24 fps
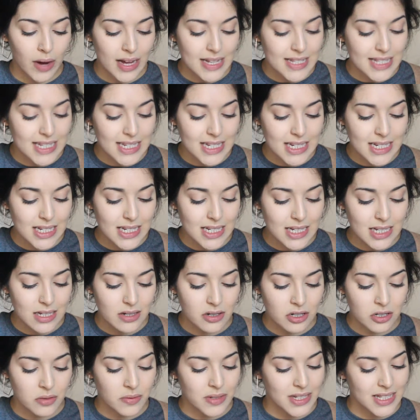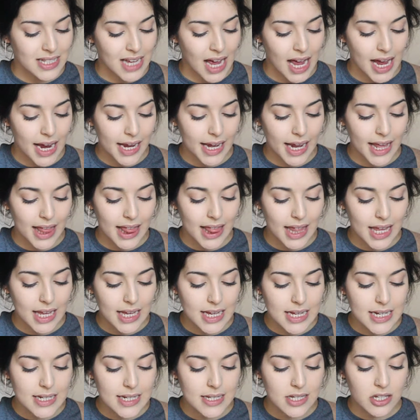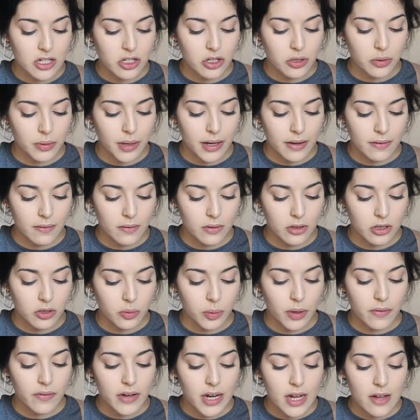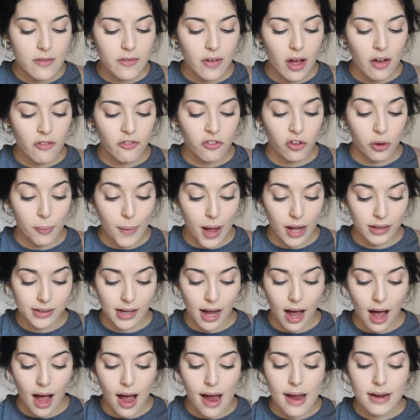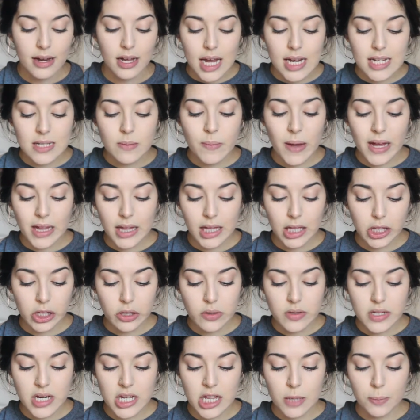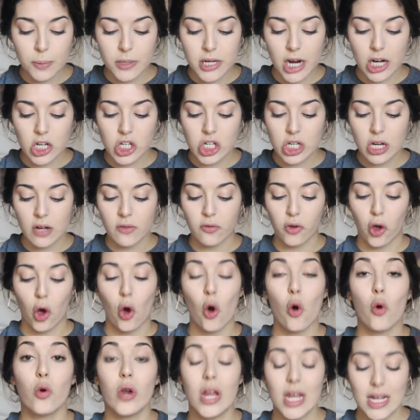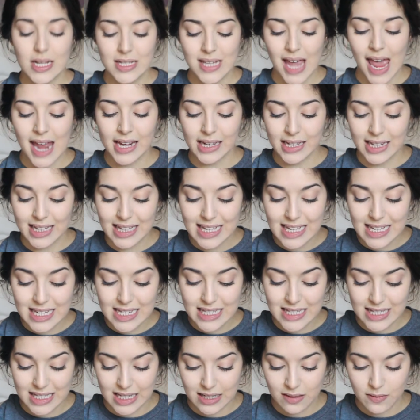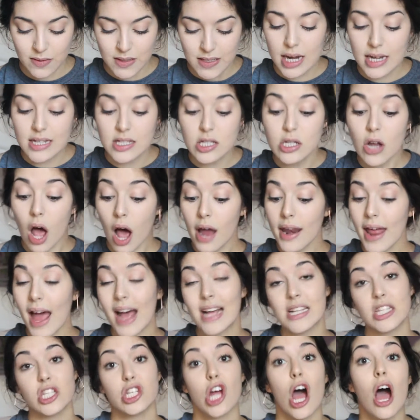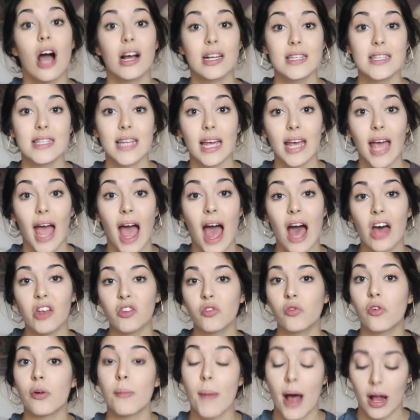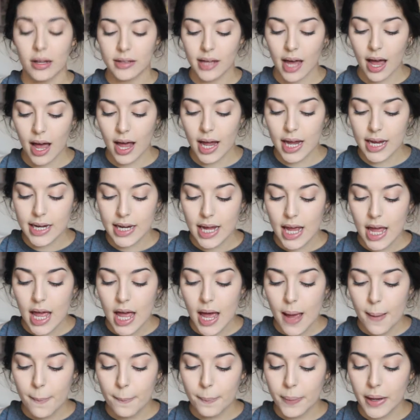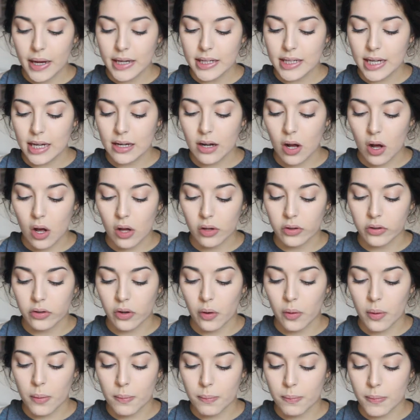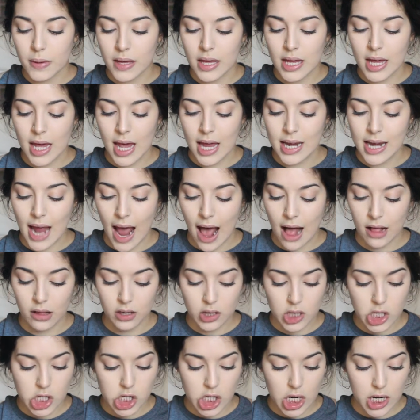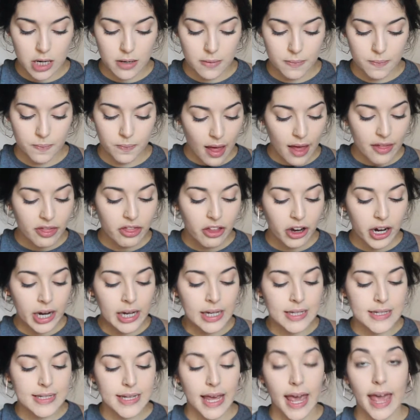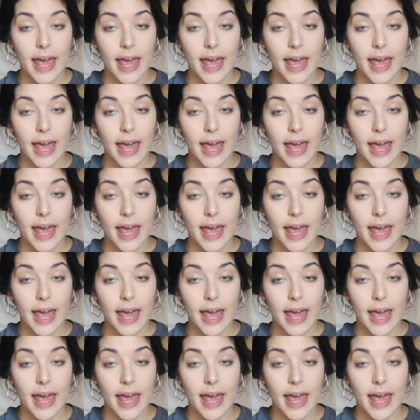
resin, or resin, I think, is a derivative of formaldehyde. It is mainly used in the production of coatings and adhesives. It is not as toxic as formaldehyde, but can also be an allergen. Then there is